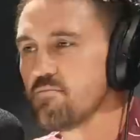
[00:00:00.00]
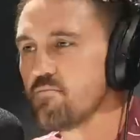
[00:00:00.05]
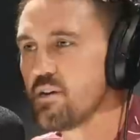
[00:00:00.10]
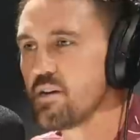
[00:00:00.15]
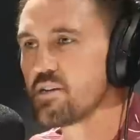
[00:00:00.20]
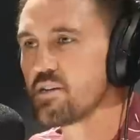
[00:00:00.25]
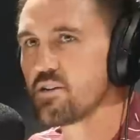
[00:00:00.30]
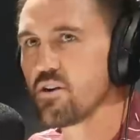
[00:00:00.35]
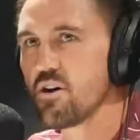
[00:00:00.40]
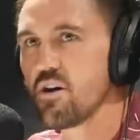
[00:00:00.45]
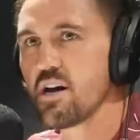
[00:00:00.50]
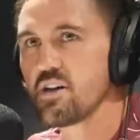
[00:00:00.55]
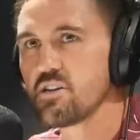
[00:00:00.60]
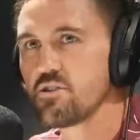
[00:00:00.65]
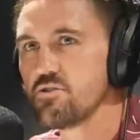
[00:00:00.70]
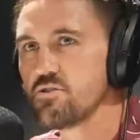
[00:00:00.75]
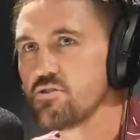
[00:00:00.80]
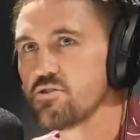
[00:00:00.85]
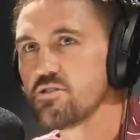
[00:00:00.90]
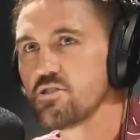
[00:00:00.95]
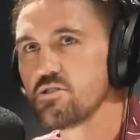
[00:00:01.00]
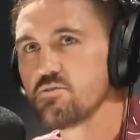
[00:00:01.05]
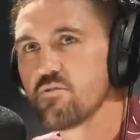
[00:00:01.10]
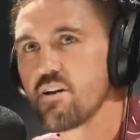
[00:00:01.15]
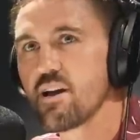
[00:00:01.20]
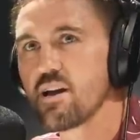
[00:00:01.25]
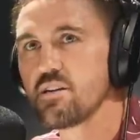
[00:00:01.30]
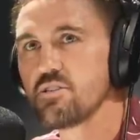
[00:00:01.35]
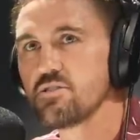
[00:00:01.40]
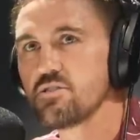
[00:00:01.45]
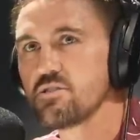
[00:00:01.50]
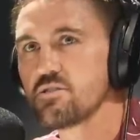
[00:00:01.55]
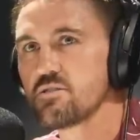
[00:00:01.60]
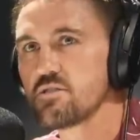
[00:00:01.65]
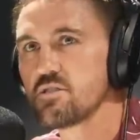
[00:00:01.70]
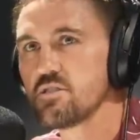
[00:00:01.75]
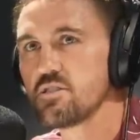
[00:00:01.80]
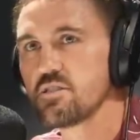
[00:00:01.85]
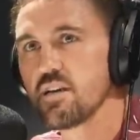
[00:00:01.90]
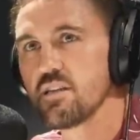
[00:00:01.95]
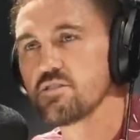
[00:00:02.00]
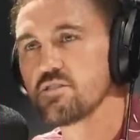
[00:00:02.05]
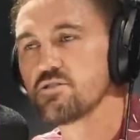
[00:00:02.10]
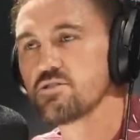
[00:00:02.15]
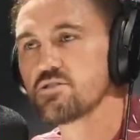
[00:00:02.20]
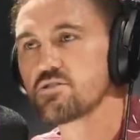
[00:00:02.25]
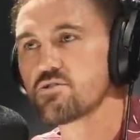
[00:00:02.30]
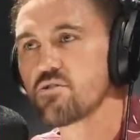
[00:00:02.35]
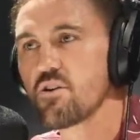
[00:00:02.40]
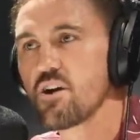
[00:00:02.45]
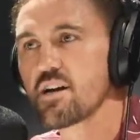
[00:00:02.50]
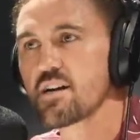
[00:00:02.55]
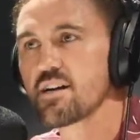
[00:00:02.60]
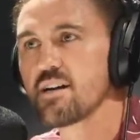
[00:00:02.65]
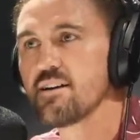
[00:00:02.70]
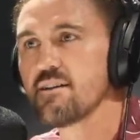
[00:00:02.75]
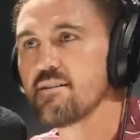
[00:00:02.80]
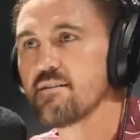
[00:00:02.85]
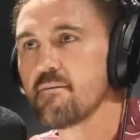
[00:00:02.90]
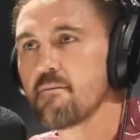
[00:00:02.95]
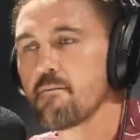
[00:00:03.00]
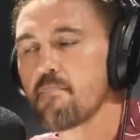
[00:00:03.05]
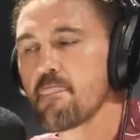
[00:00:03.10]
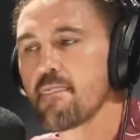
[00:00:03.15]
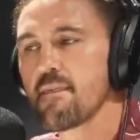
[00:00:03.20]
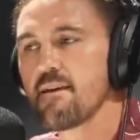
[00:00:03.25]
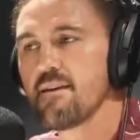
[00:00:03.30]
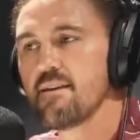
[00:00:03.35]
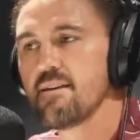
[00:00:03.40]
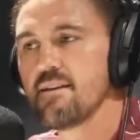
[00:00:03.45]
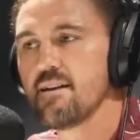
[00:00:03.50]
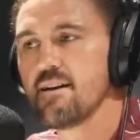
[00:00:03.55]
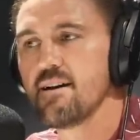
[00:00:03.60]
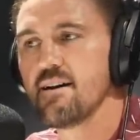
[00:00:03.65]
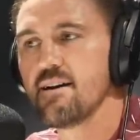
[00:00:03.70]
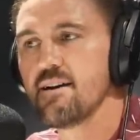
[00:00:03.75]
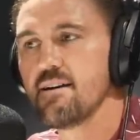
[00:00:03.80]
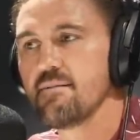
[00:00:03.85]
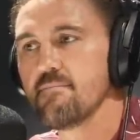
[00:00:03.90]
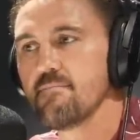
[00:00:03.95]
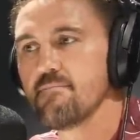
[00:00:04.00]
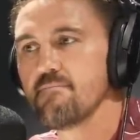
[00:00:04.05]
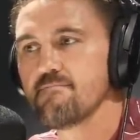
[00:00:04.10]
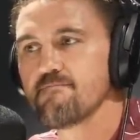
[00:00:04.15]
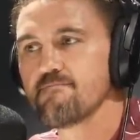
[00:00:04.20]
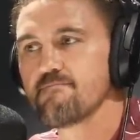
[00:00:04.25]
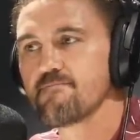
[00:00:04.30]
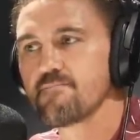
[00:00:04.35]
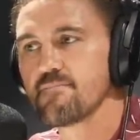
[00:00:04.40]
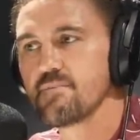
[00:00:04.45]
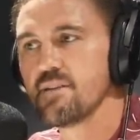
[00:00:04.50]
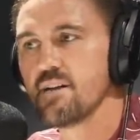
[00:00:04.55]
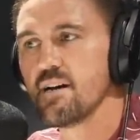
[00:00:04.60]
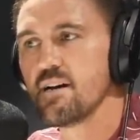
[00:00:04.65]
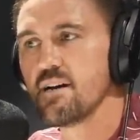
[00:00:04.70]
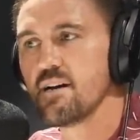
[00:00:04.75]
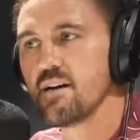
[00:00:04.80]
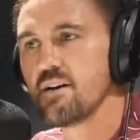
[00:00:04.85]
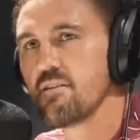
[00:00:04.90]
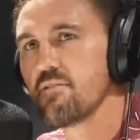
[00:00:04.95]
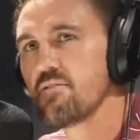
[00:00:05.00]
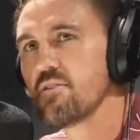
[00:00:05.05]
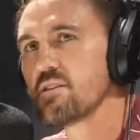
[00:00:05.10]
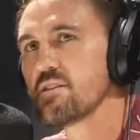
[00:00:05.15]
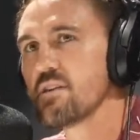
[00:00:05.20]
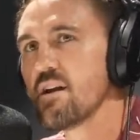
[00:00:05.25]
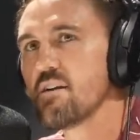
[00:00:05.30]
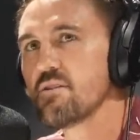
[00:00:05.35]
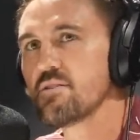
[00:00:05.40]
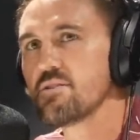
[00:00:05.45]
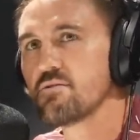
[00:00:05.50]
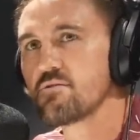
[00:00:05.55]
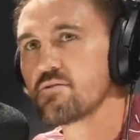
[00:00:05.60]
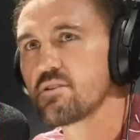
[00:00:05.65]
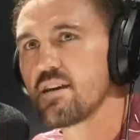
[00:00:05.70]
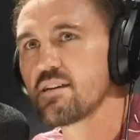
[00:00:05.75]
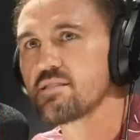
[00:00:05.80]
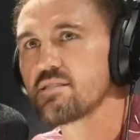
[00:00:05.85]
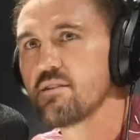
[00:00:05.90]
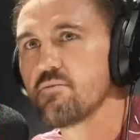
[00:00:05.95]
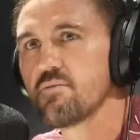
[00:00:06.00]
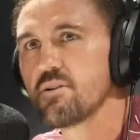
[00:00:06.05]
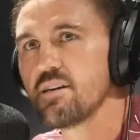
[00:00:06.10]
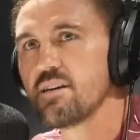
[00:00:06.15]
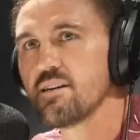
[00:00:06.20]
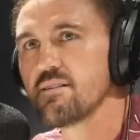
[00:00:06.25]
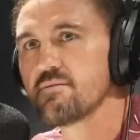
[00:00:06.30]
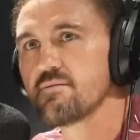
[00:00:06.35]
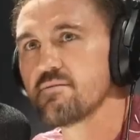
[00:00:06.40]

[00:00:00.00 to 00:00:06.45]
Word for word: a big guy, uses his range, he's an intelligent striker. Um, yeah, I, I think Darren Till takes that one out.